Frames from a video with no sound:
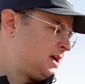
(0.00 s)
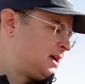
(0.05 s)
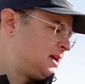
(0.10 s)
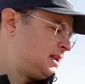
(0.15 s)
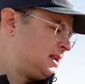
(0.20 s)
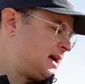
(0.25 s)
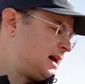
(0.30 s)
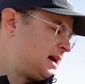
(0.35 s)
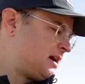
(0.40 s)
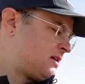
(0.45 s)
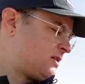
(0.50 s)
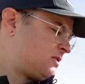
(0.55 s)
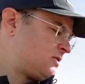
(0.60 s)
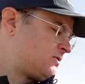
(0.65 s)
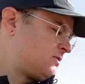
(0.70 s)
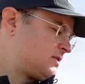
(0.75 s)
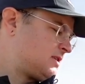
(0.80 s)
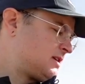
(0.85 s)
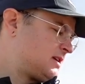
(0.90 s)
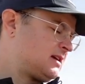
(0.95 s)

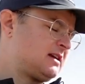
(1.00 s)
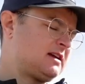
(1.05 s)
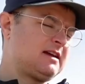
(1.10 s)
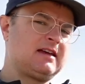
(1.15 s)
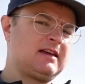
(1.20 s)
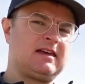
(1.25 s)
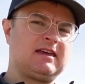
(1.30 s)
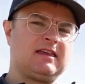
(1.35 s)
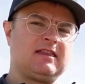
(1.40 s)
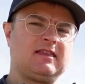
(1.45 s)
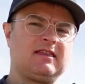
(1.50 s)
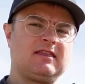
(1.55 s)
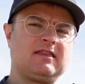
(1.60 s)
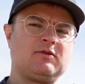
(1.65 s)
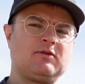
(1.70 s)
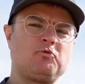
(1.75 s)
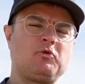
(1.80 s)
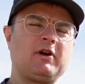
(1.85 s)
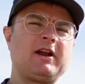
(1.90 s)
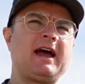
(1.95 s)
Now,
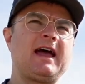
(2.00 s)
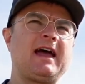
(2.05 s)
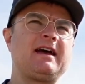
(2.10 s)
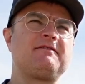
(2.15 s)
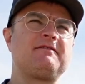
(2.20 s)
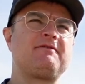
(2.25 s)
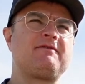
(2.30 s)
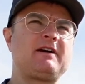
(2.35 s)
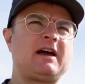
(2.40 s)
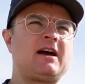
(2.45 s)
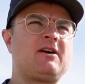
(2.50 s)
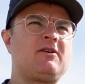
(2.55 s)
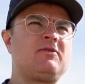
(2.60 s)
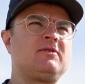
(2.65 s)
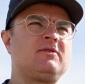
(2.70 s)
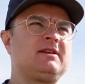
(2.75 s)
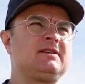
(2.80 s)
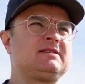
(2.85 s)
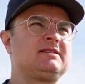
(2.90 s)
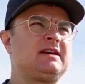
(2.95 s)
what I had
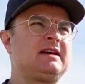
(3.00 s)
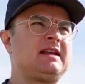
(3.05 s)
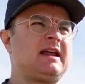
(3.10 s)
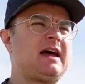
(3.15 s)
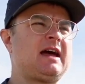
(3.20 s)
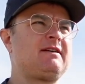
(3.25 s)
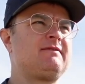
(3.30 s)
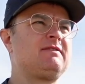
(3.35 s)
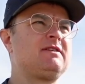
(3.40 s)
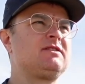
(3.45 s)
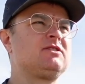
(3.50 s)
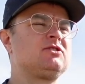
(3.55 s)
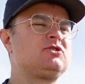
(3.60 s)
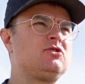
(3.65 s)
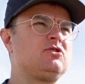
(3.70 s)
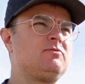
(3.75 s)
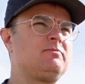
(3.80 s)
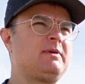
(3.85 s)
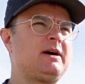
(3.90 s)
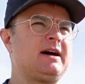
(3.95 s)
found is that having the
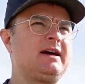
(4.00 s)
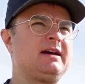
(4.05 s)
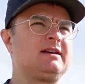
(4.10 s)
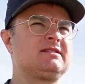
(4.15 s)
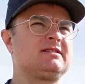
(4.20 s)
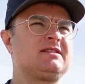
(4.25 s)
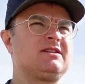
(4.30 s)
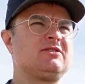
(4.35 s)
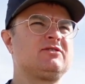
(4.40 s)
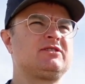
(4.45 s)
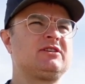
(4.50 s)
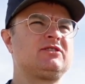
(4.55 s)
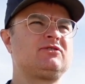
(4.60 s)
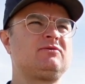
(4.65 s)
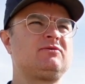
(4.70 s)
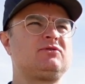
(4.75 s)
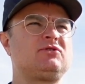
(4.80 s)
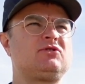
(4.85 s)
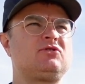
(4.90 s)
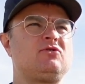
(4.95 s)
2 bikes, there
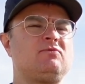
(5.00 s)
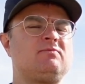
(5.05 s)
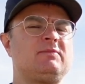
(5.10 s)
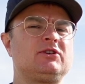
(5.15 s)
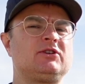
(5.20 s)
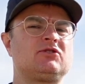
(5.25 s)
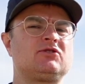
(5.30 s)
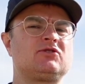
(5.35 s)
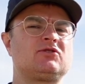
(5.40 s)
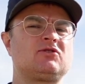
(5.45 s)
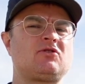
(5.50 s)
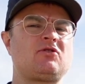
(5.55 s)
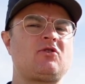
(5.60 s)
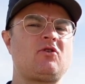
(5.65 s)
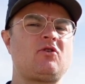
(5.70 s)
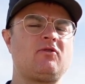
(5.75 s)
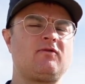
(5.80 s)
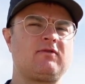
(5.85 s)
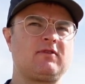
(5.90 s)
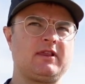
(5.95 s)
essentially was too much
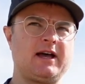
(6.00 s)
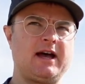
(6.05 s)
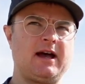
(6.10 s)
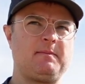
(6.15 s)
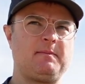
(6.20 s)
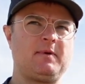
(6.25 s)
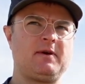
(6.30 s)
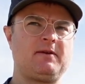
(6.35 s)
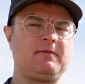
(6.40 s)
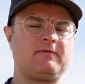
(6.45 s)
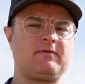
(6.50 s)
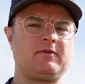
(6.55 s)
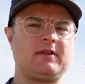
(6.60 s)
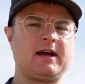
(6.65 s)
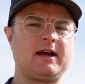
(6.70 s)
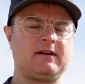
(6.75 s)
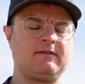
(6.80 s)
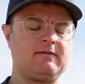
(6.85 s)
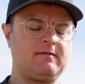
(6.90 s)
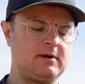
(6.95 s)
overlap, for
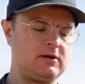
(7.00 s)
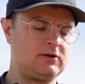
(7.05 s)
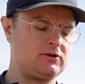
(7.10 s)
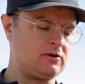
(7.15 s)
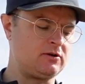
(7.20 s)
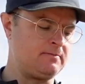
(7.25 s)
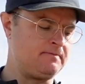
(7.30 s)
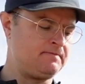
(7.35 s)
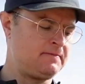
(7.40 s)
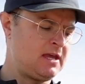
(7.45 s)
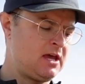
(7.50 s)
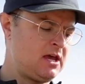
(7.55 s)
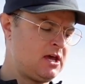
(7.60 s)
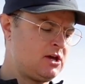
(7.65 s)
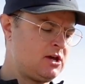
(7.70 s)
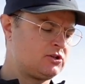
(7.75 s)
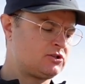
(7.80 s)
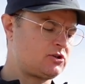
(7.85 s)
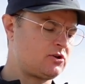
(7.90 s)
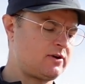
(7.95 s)
lack of a better term.
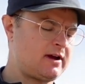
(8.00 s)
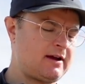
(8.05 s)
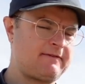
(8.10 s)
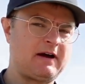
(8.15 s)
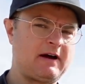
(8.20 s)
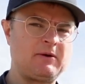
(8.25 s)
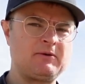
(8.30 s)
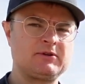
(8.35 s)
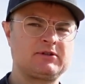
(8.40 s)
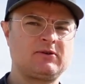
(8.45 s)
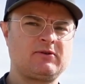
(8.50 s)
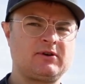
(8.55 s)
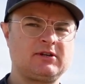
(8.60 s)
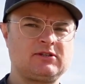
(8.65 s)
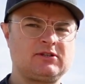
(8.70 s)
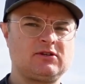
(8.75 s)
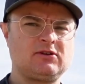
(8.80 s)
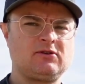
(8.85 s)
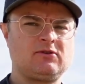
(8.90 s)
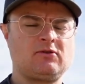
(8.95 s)
So if I was
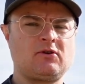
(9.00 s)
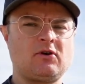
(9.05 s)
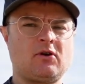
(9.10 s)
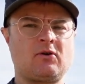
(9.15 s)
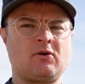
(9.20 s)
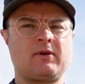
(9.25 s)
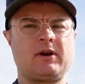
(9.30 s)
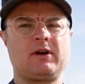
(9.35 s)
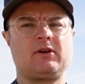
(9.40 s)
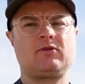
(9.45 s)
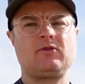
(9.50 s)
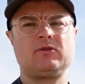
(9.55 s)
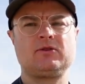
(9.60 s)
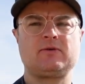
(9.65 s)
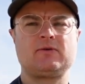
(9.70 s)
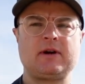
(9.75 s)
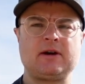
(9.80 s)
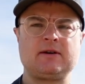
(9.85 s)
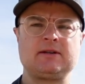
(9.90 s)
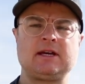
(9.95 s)
going to cruise
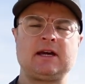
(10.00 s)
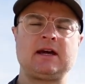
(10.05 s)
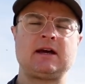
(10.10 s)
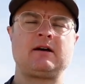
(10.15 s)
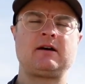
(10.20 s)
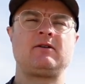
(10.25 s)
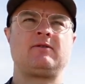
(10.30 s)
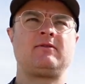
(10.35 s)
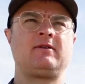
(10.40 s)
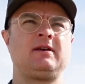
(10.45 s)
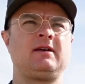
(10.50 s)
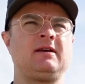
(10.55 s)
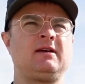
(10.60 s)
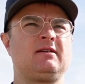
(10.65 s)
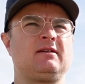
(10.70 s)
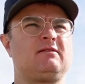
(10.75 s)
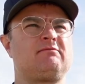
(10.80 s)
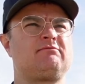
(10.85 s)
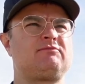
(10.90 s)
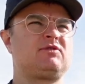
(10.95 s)
around town,
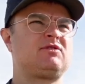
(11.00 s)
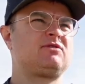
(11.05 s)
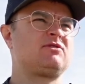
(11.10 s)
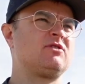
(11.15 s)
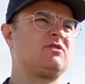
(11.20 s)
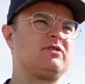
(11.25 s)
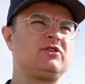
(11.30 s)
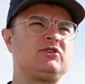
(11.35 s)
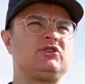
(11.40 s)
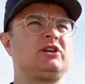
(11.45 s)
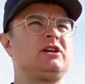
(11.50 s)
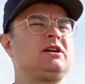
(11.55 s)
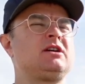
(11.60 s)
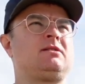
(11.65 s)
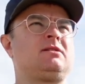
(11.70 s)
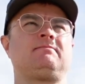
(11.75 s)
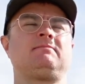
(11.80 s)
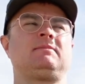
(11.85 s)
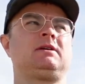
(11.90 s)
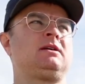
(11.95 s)
go to the
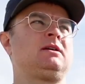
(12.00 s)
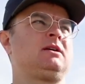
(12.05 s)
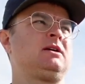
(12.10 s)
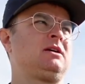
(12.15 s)
gym,